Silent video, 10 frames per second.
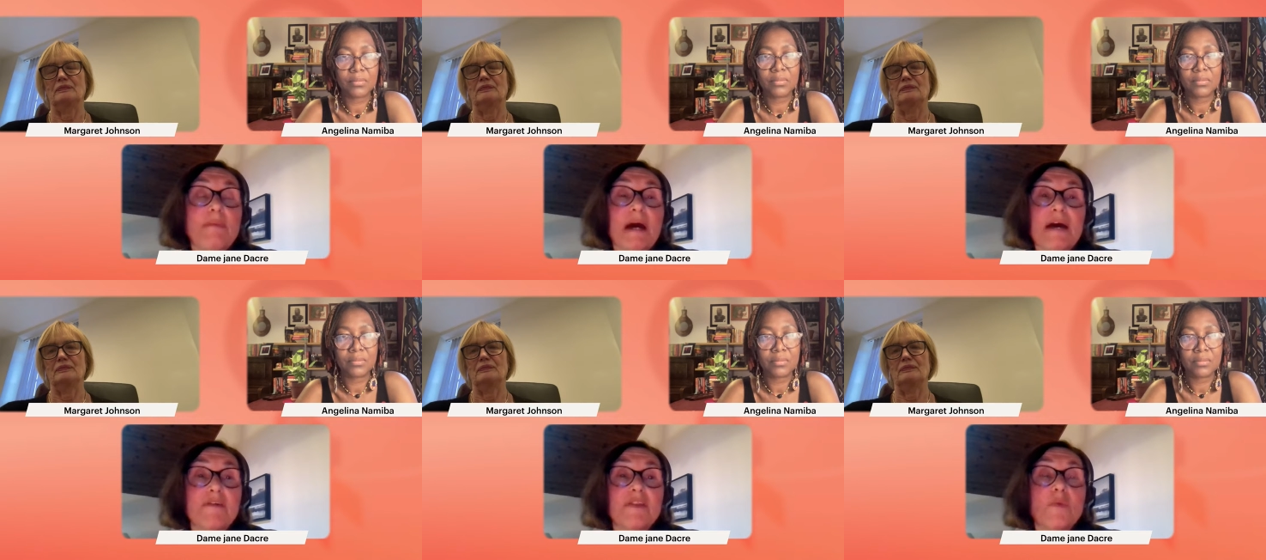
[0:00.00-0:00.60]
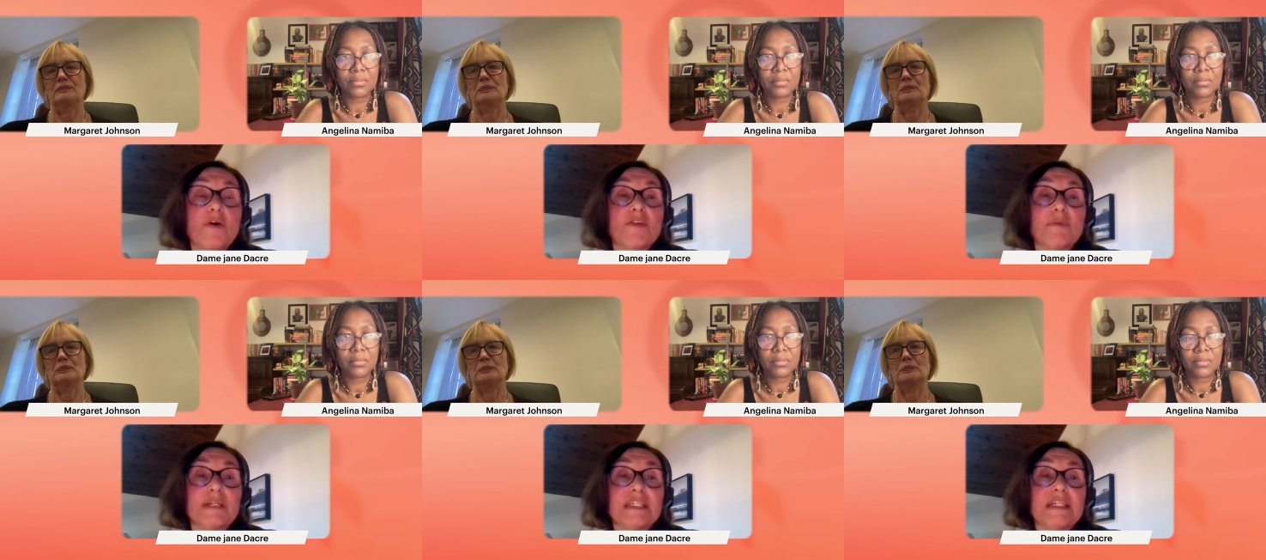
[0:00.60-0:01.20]
Speaker 1: power in the work that we
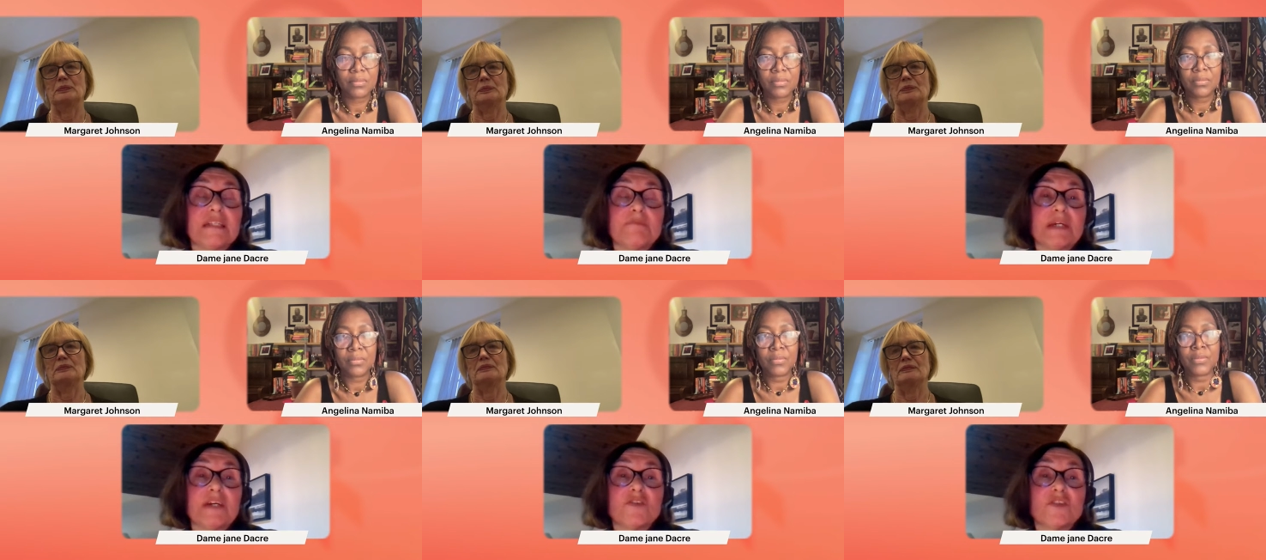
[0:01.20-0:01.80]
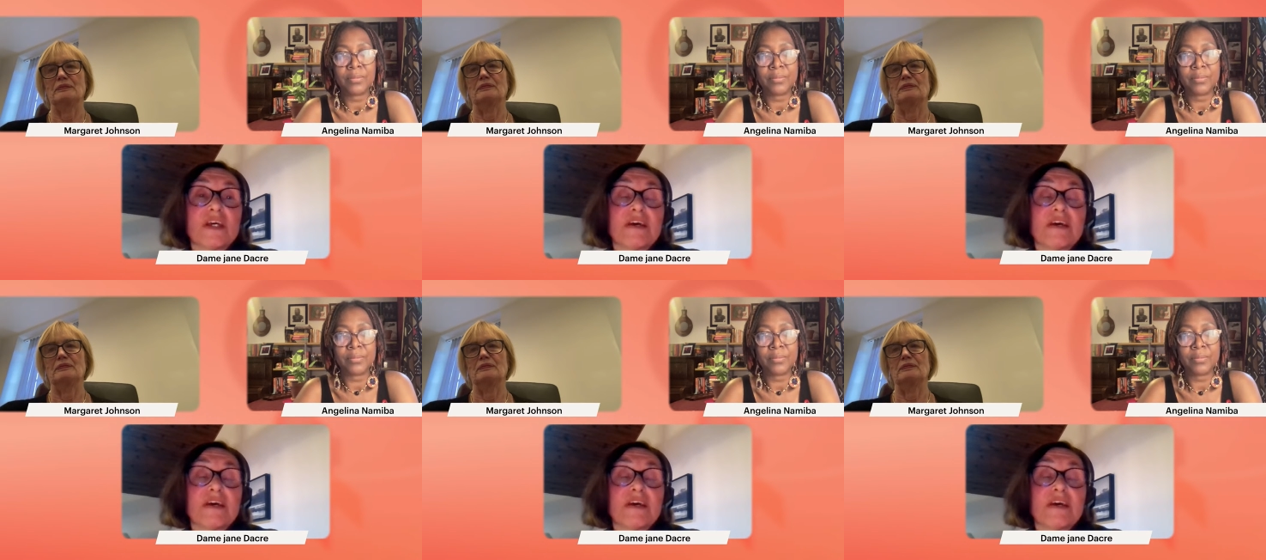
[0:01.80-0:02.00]
did because